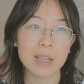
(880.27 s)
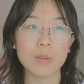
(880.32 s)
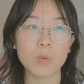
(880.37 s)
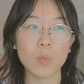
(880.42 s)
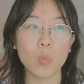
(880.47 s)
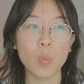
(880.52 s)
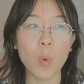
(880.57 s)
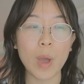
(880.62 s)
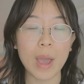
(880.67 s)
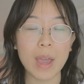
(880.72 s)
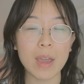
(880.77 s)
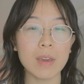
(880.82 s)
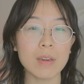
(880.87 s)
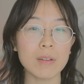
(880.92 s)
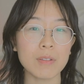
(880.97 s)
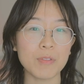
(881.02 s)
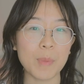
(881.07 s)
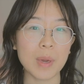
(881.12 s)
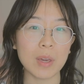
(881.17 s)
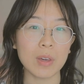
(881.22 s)
way
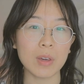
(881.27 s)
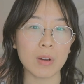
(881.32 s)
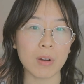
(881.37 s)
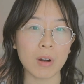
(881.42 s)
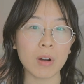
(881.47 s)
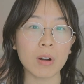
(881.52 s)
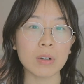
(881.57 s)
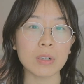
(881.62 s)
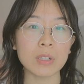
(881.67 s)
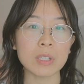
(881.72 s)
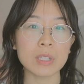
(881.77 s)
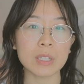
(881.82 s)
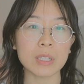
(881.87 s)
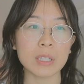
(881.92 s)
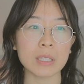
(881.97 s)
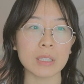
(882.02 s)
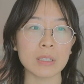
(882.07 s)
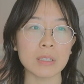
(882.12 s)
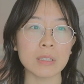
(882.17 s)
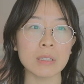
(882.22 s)
of making art,
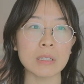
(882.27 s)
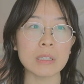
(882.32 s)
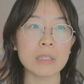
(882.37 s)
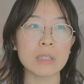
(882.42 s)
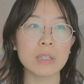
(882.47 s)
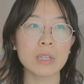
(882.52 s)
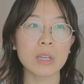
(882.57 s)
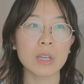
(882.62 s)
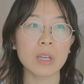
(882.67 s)
and